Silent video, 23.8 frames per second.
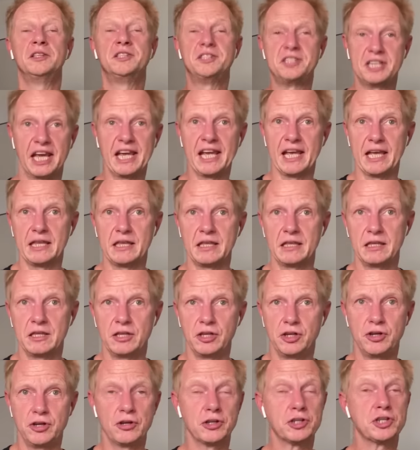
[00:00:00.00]
Tegan,
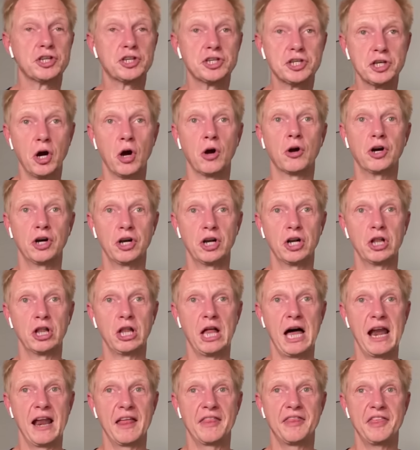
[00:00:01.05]
you're so good at a
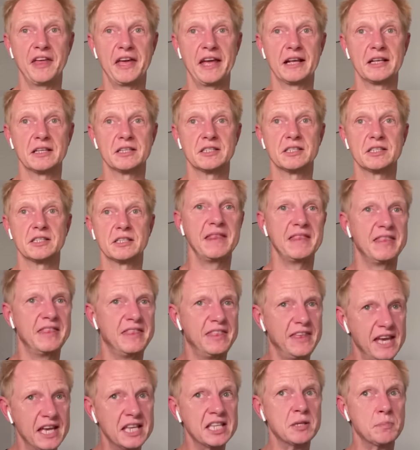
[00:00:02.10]
lot of things.
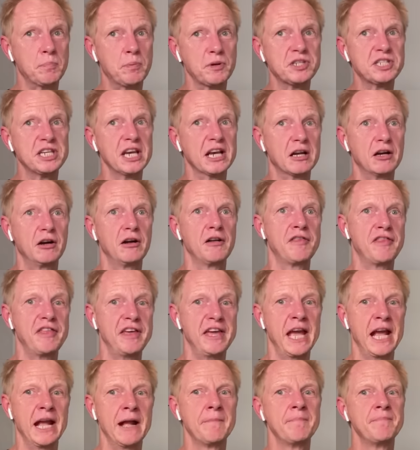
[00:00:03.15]
This particular
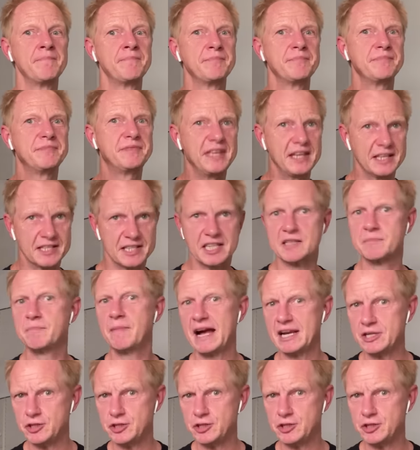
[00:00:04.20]
thing, this is my